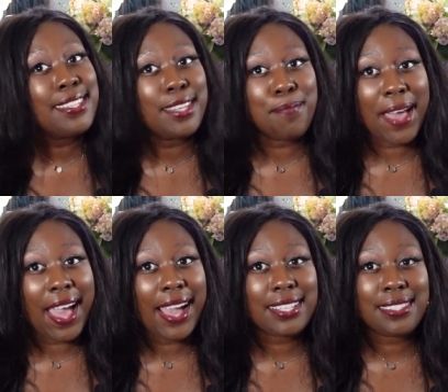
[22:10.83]
Some
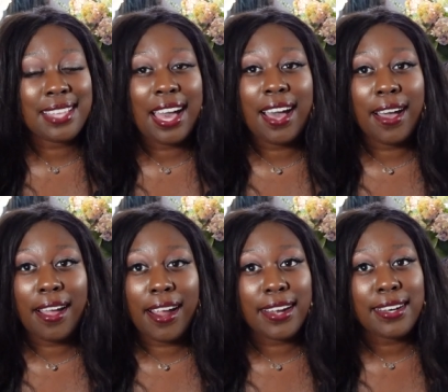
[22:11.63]
bags that
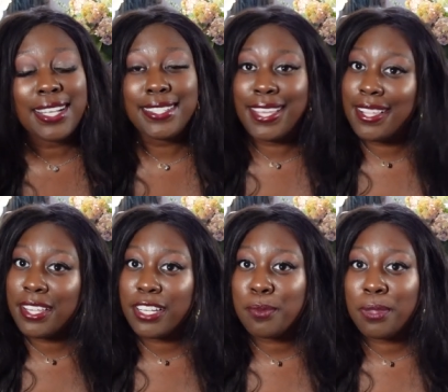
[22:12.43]
are
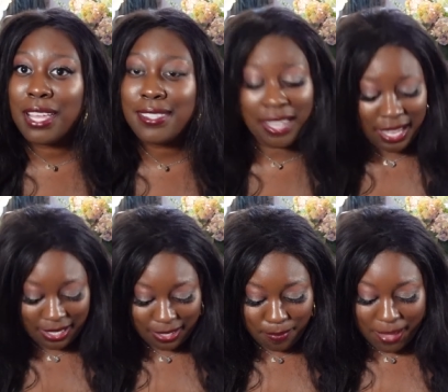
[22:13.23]
10 years plus,
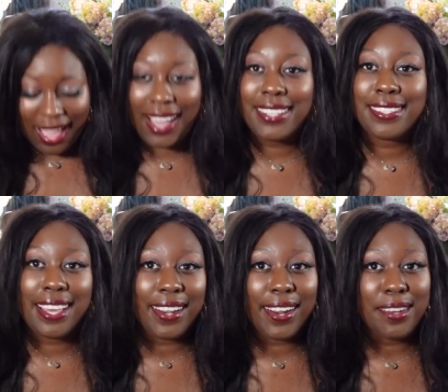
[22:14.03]
some bags
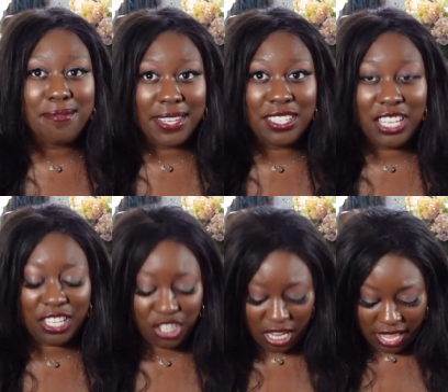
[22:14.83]
that are
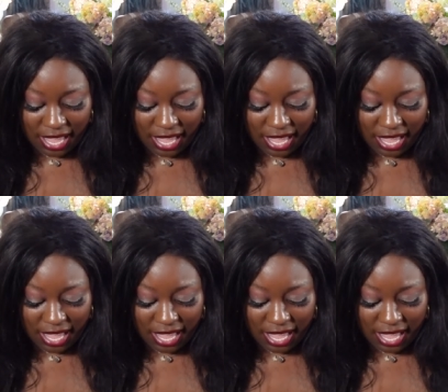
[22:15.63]
vintage.